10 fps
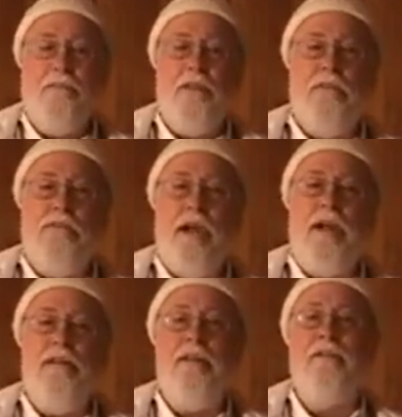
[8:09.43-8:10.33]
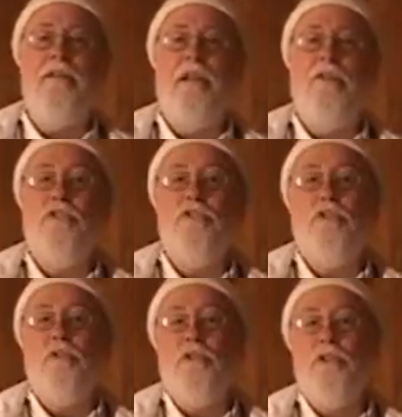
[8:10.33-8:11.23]
But the fact is that
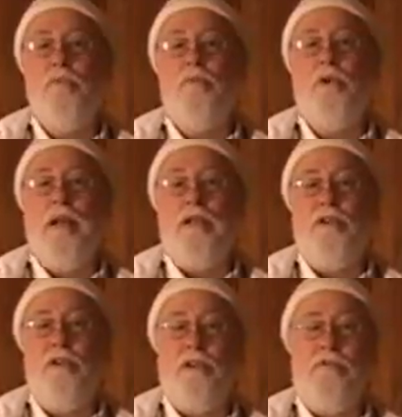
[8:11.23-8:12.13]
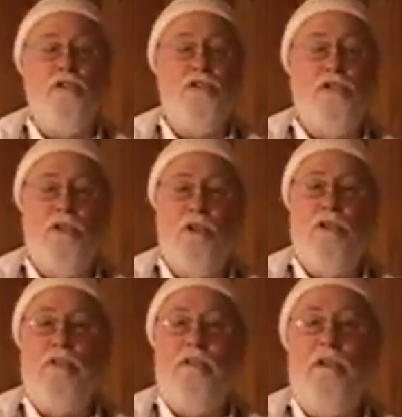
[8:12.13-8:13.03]
Krishna reciprocates our devotional
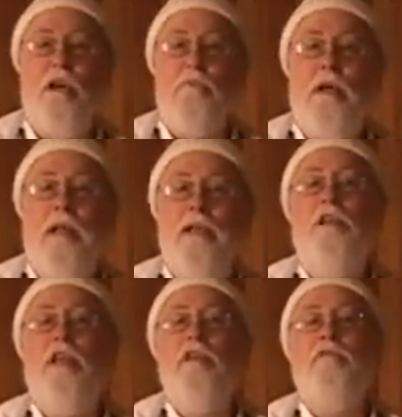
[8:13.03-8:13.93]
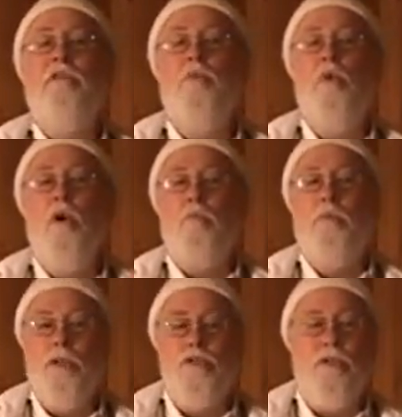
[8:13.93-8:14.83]
service by giving even more
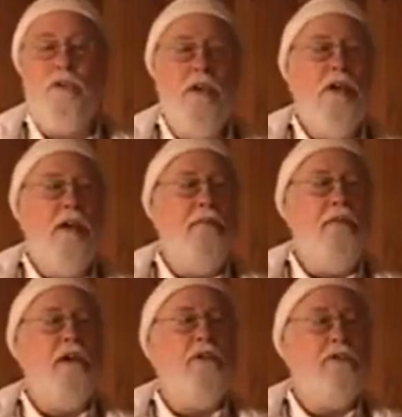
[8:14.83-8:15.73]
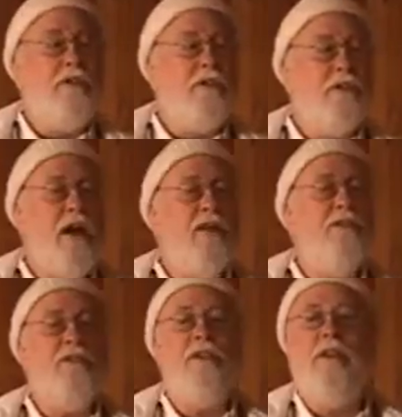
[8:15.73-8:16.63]
pleasure. And there is this
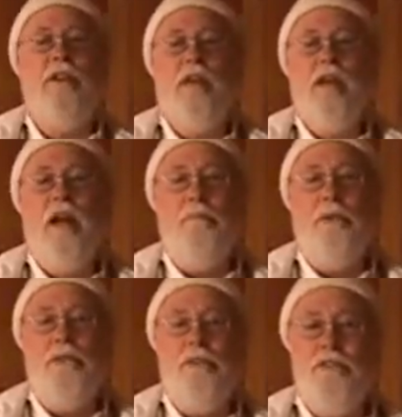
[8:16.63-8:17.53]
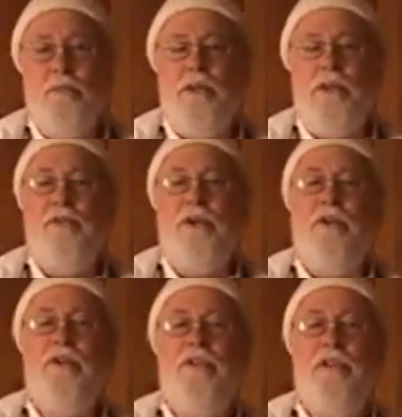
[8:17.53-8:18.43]
constant competition between
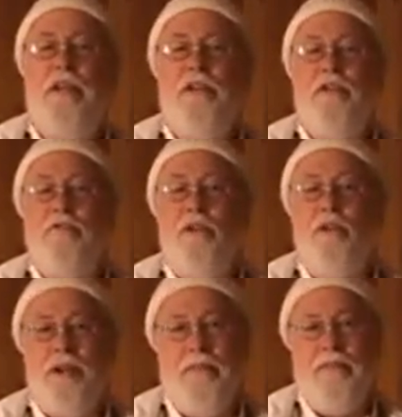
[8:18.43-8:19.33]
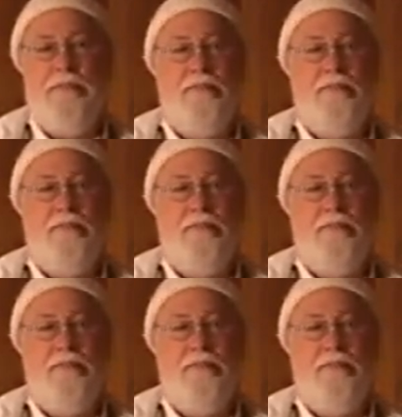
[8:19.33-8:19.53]
Krishna and the devotee.